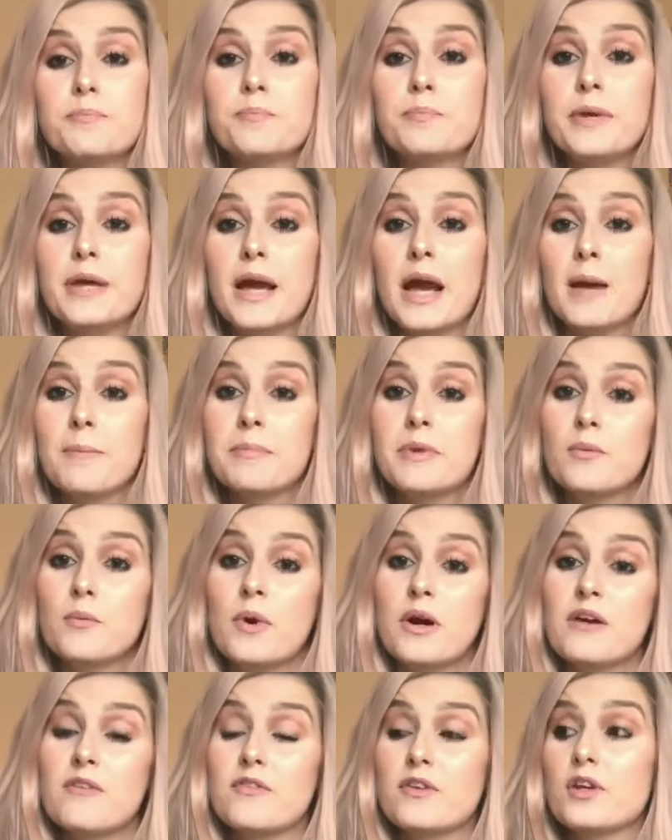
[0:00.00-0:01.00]
be happy
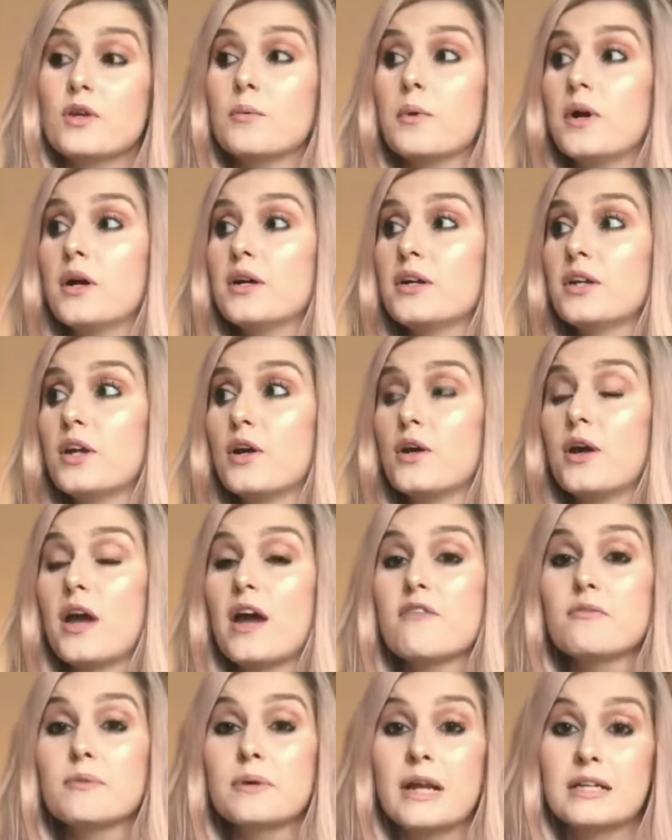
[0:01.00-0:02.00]
wherever you are. You know,
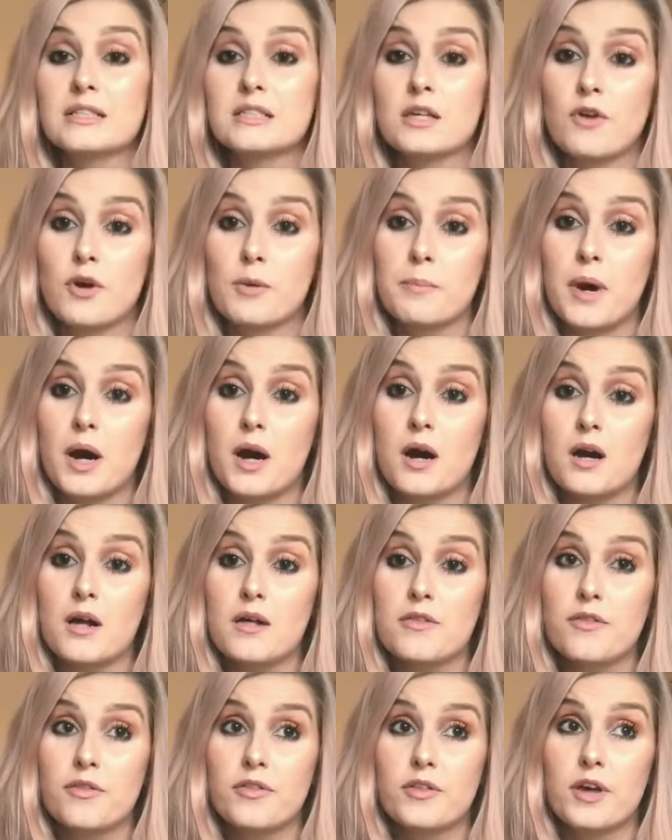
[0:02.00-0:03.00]
everyone has their own
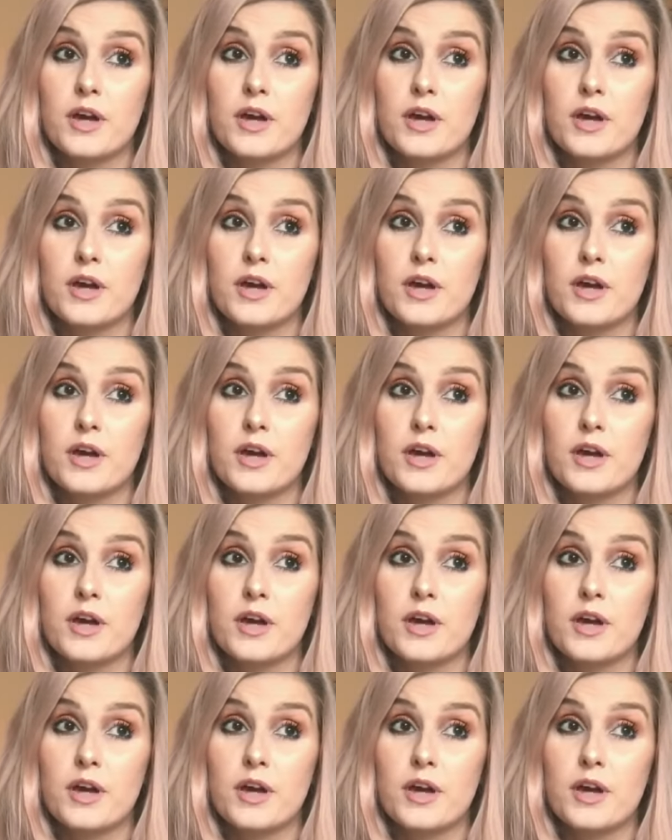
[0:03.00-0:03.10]
path.